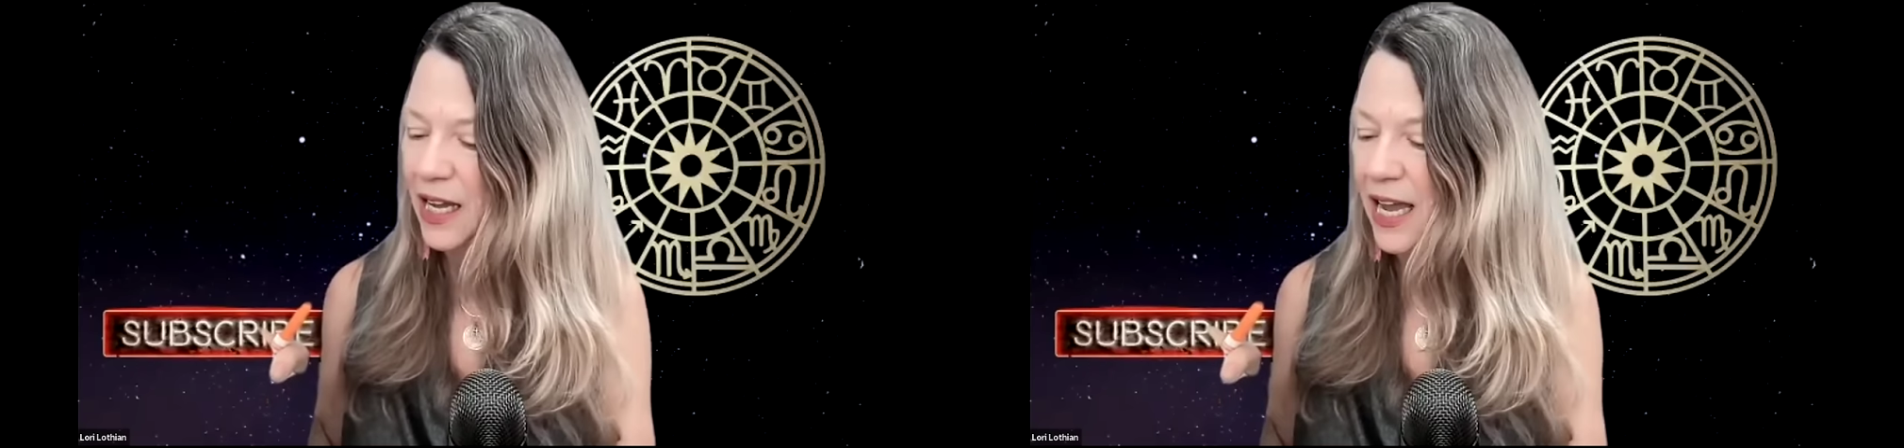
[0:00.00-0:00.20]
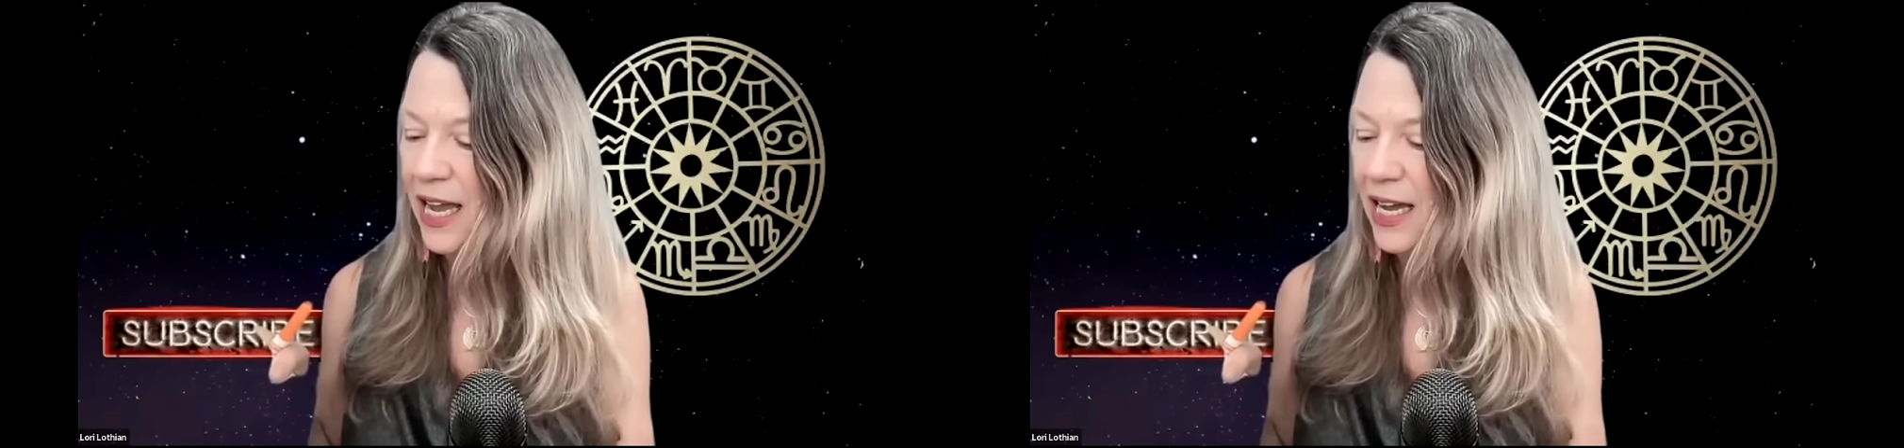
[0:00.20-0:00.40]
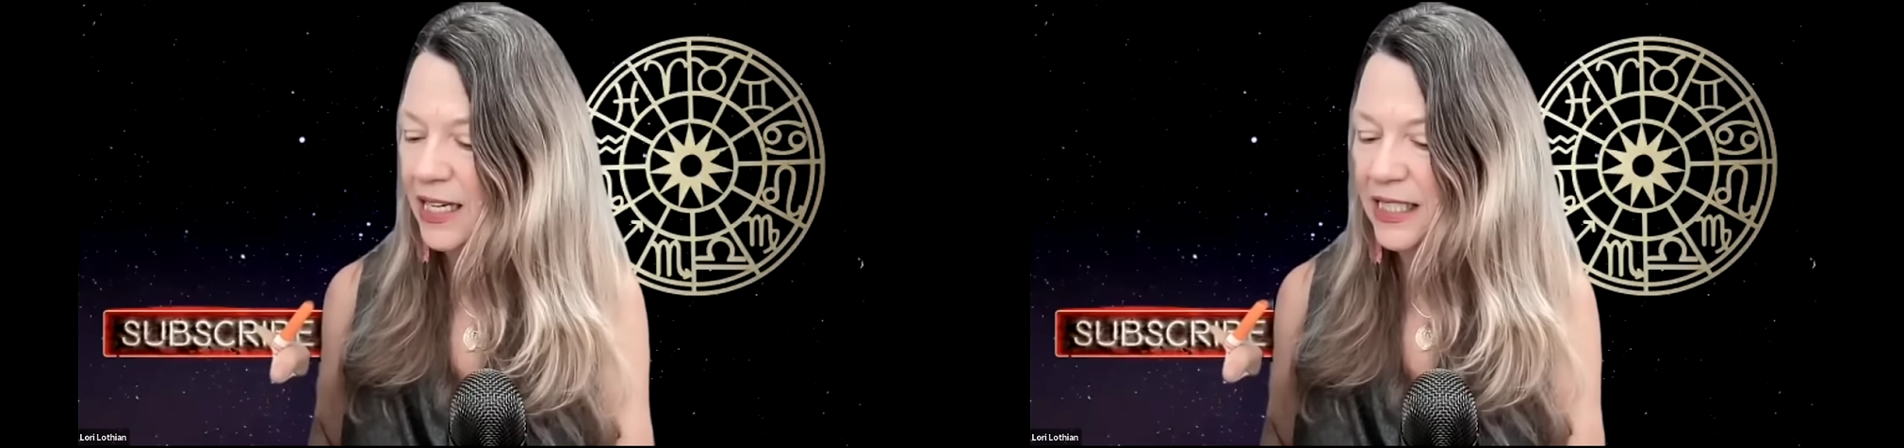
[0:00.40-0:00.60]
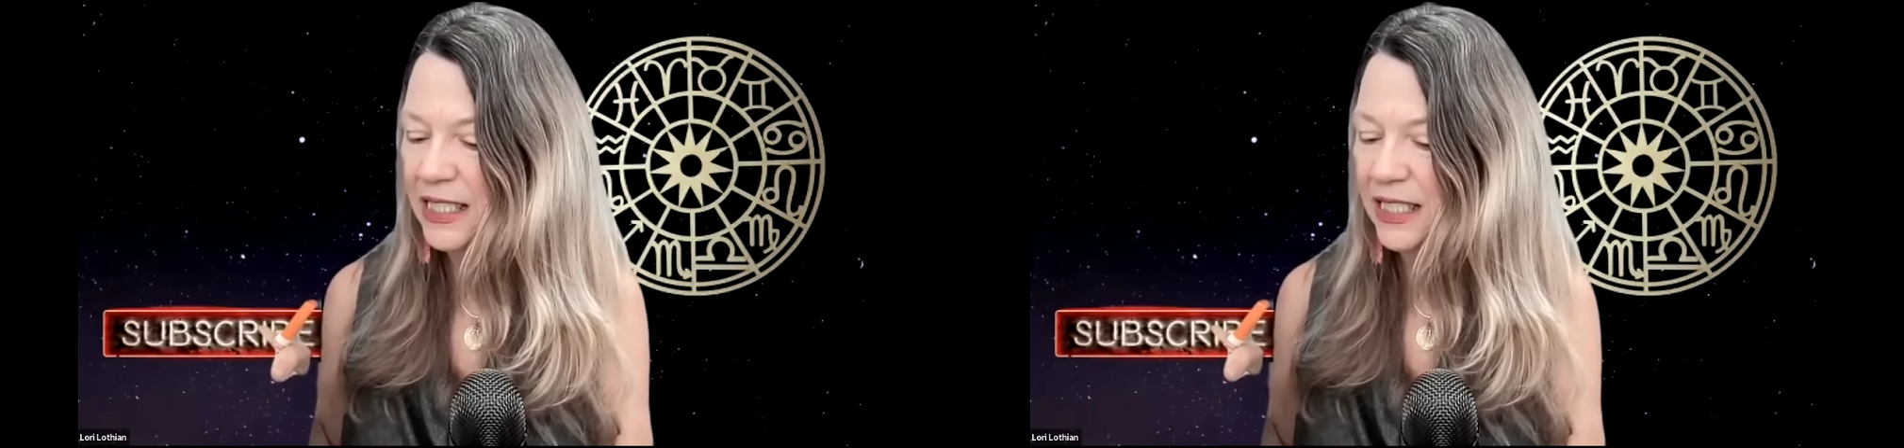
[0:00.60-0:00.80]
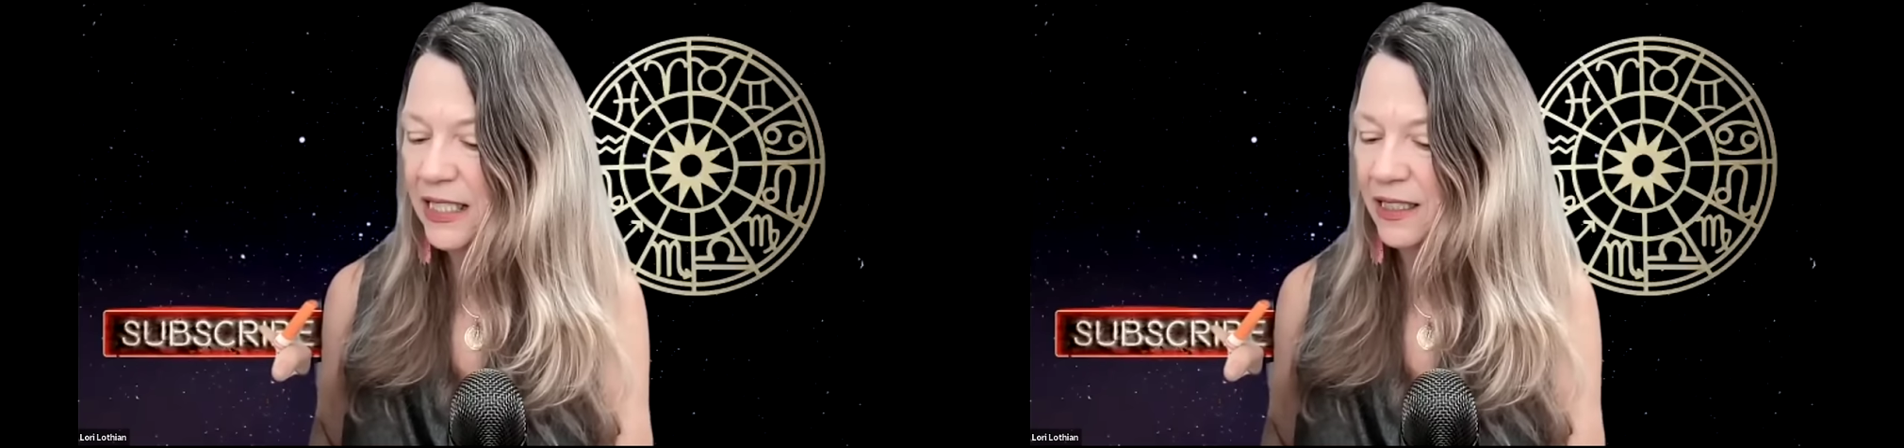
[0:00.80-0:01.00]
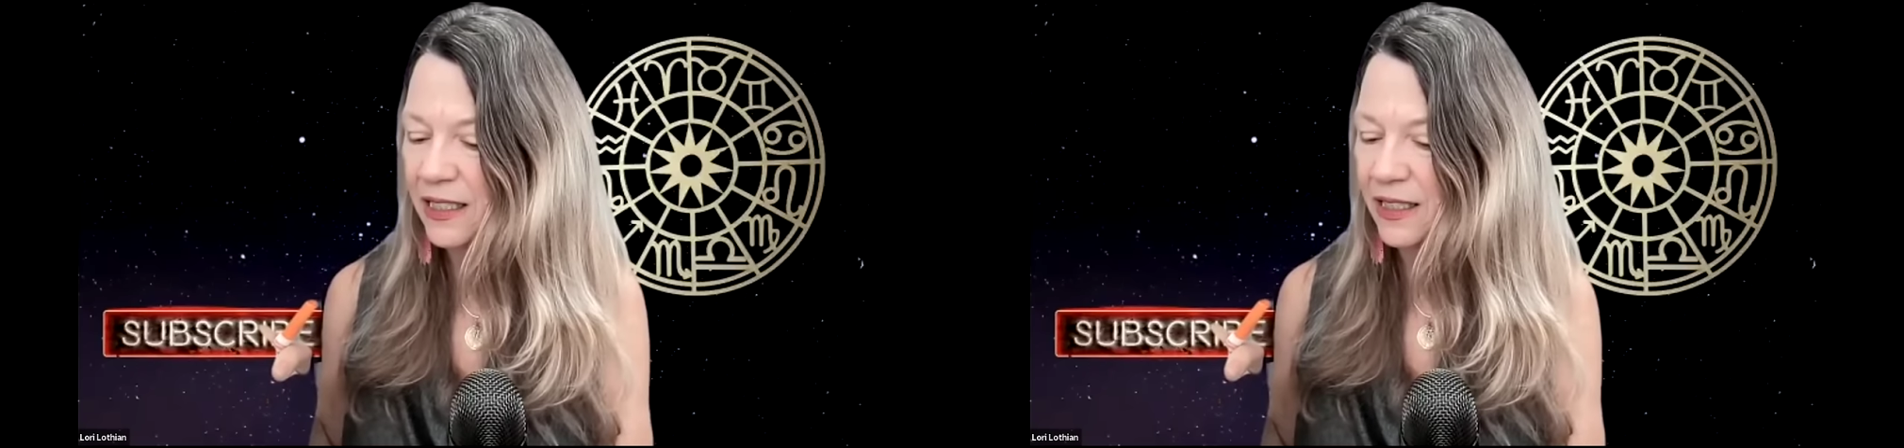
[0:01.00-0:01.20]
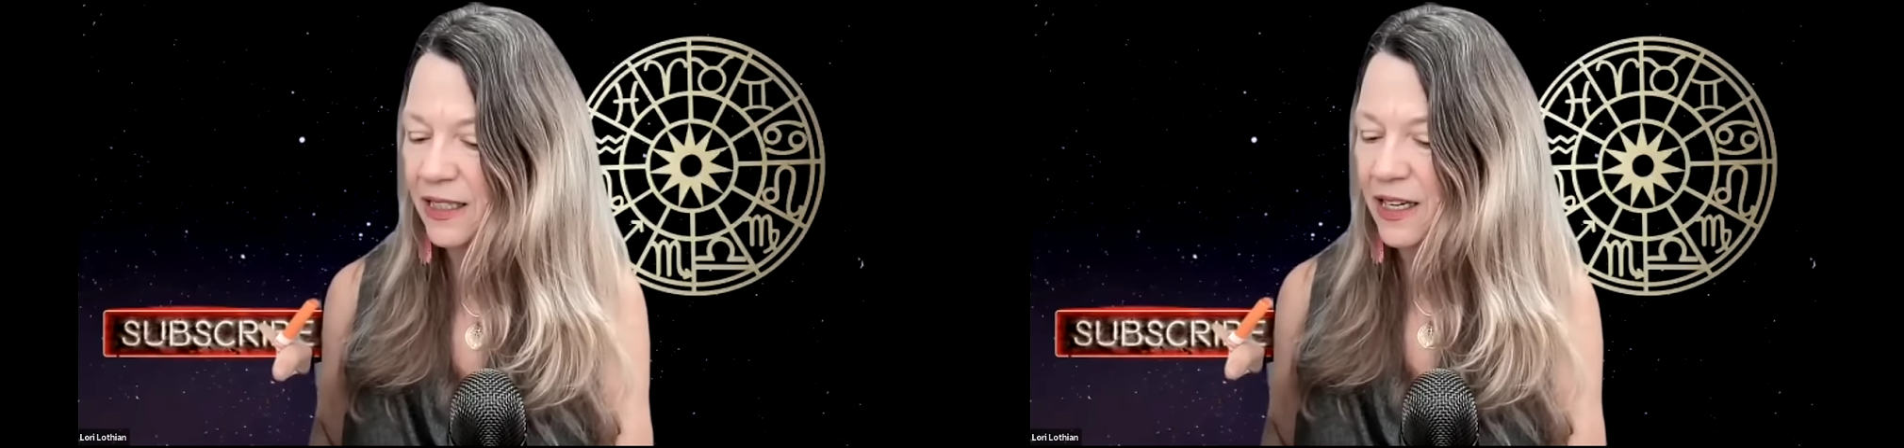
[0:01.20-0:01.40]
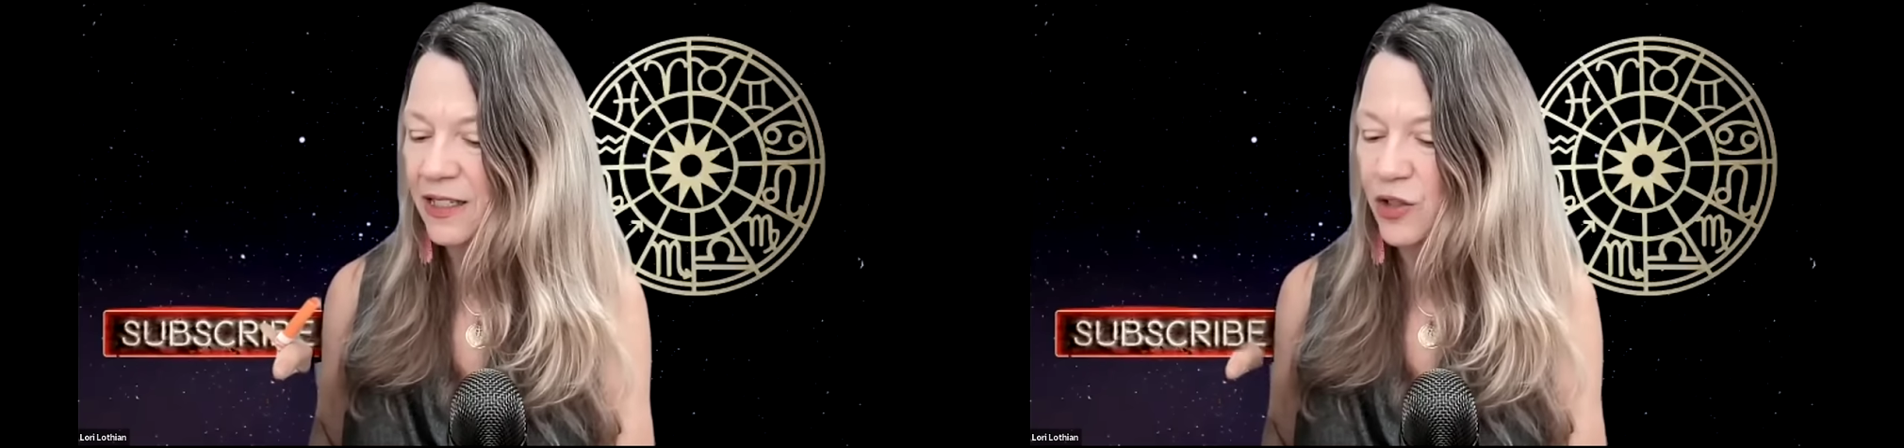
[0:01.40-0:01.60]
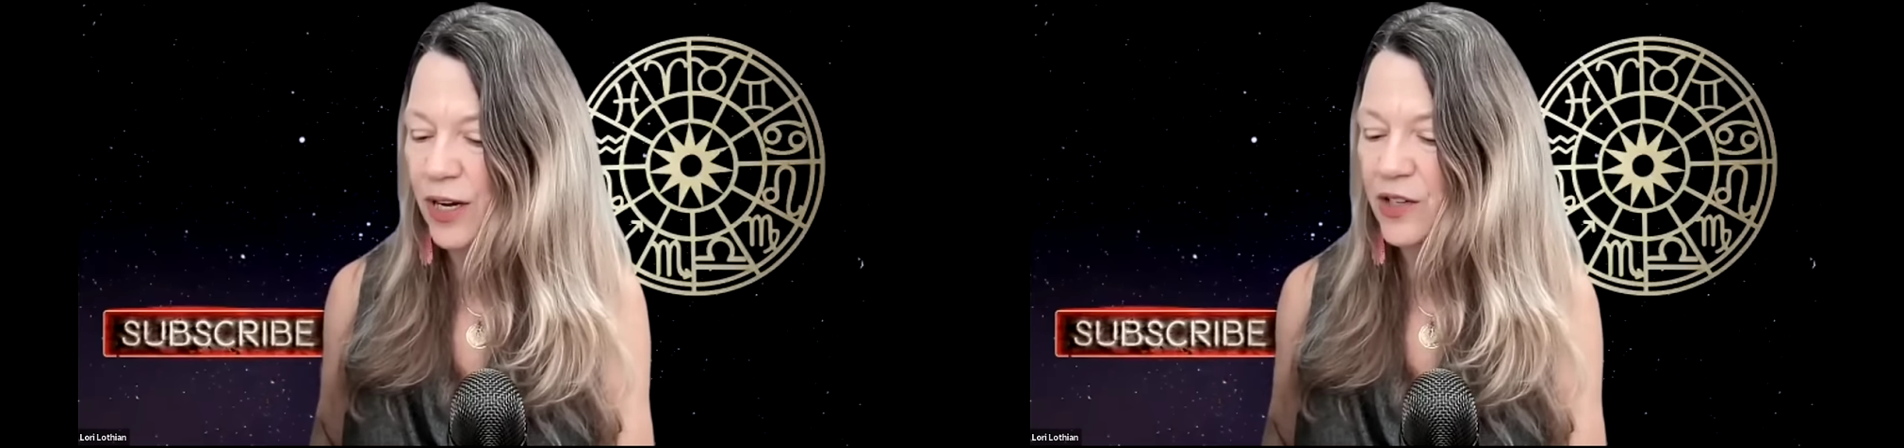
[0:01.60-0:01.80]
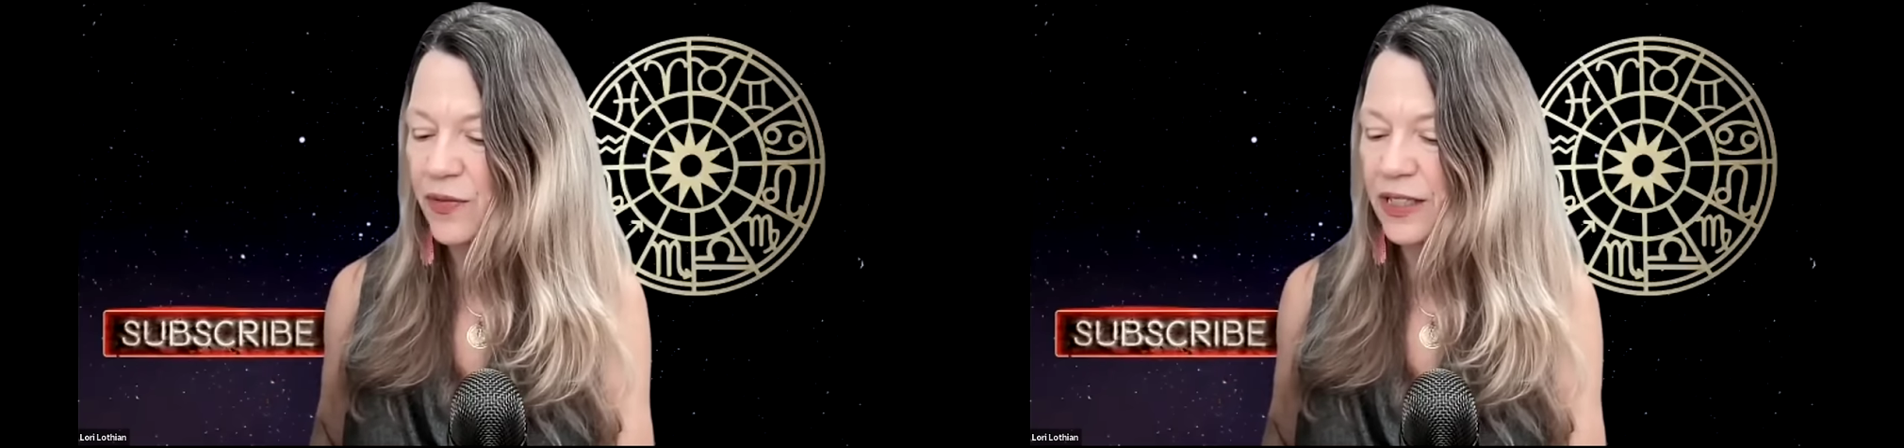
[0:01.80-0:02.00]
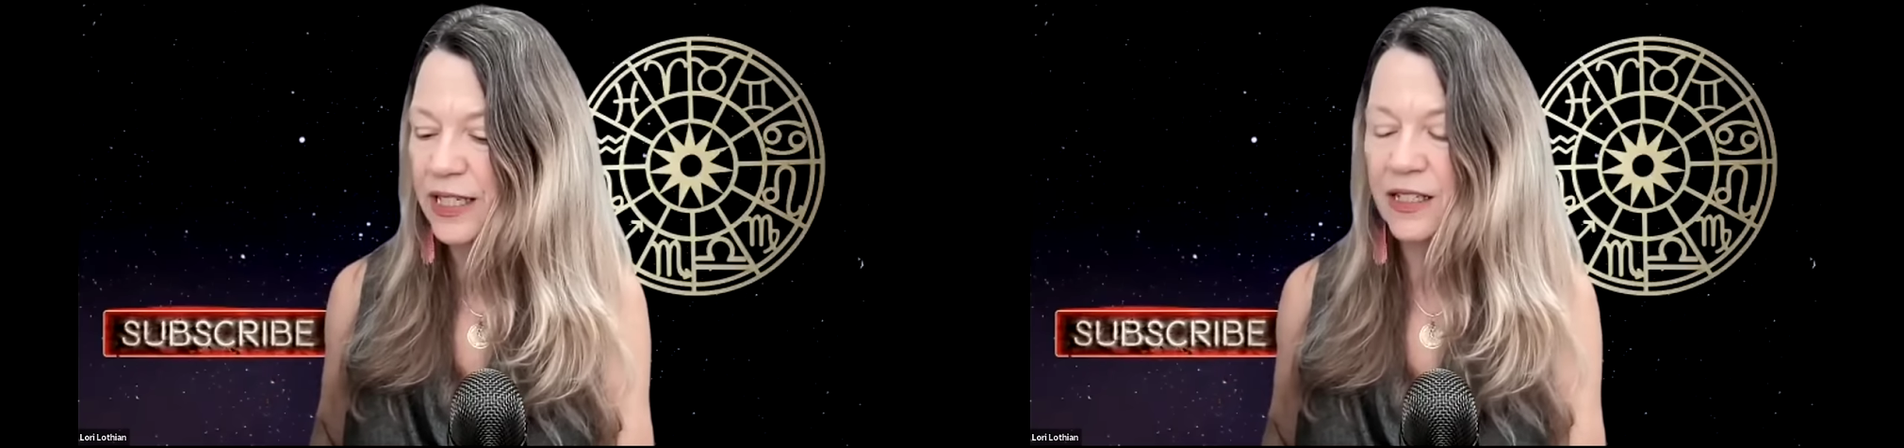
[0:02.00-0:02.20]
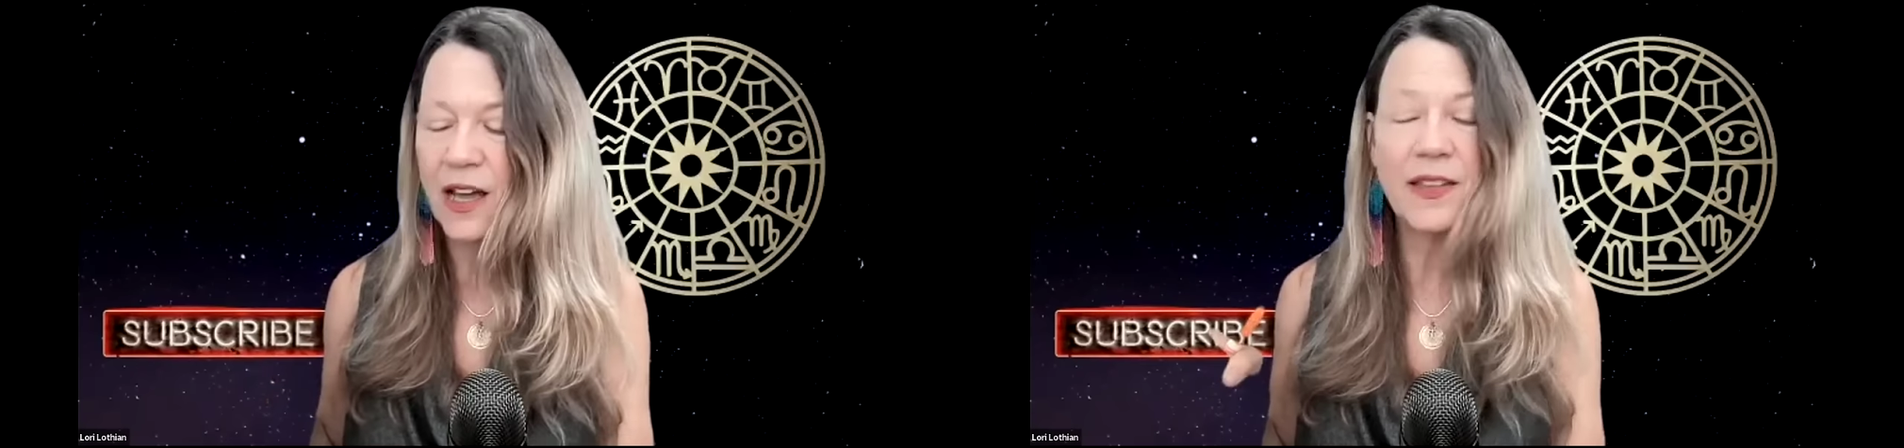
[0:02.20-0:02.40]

And strange feelings